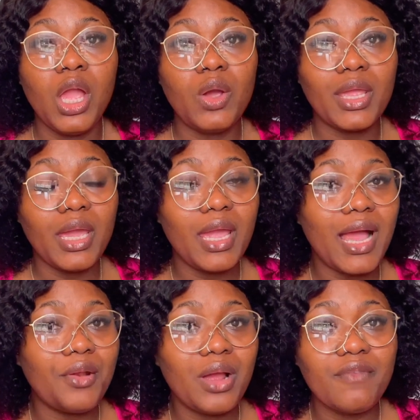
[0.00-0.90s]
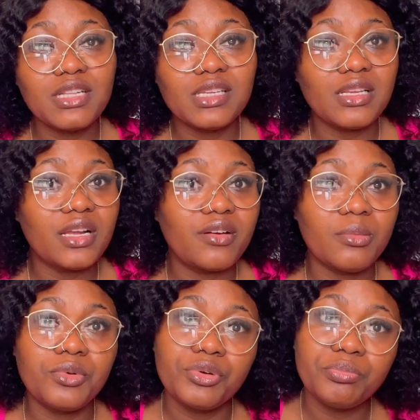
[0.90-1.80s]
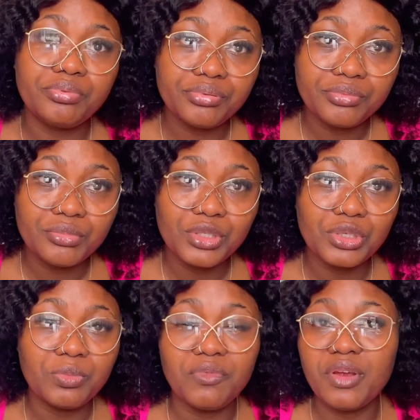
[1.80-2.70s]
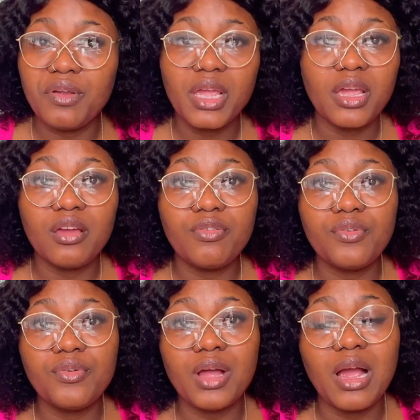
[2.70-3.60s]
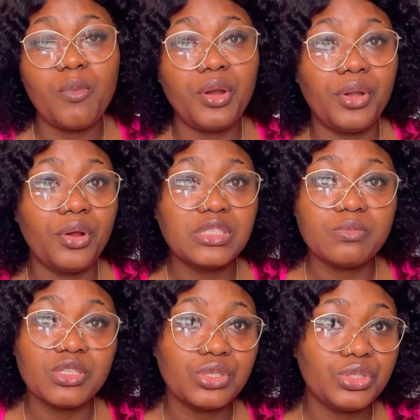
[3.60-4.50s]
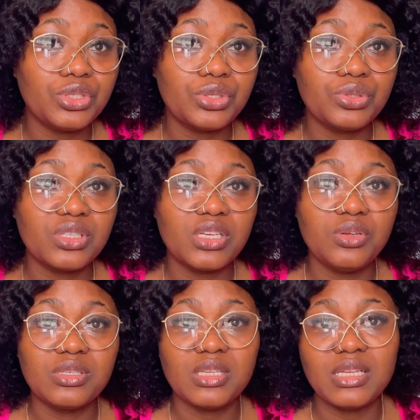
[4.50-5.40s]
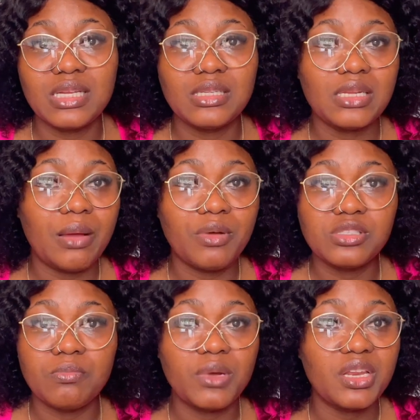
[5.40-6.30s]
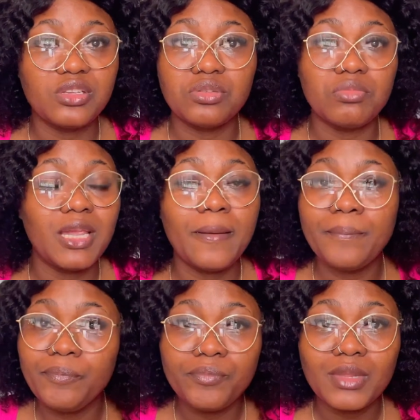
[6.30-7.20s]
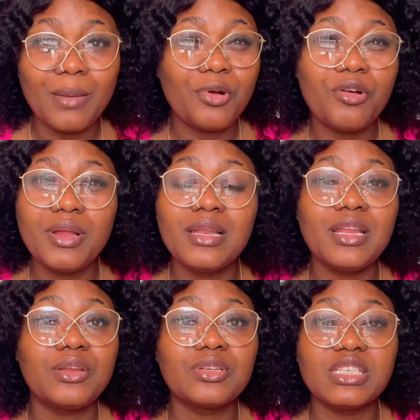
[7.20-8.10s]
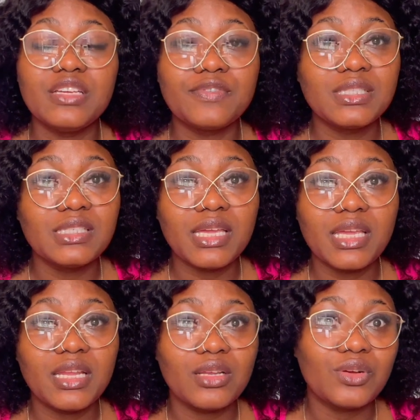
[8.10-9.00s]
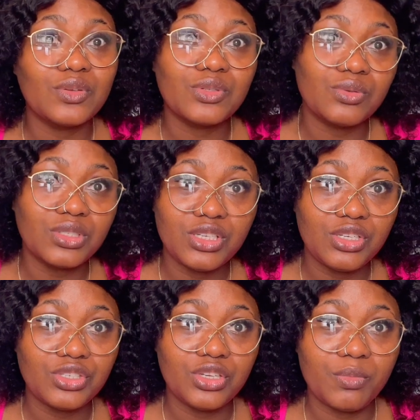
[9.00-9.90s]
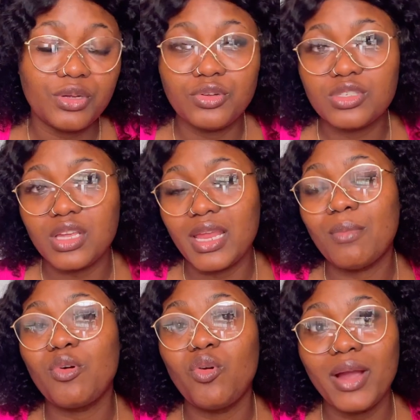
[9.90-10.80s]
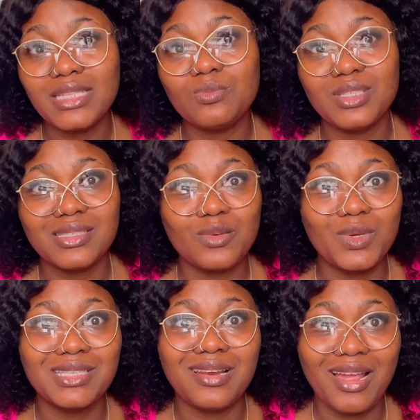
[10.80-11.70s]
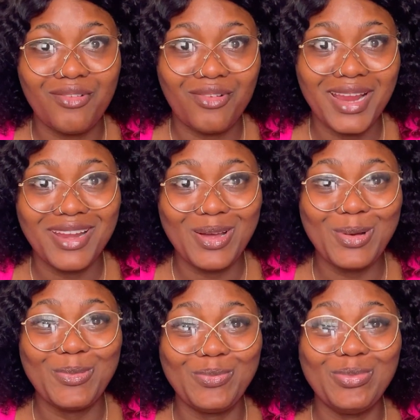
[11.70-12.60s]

Okay, I don't have a Telegram group, so be very careful. I will not message you to say you sent certain amount of money to me. I'm currently not even taking consultation because I am quite busy with life right now.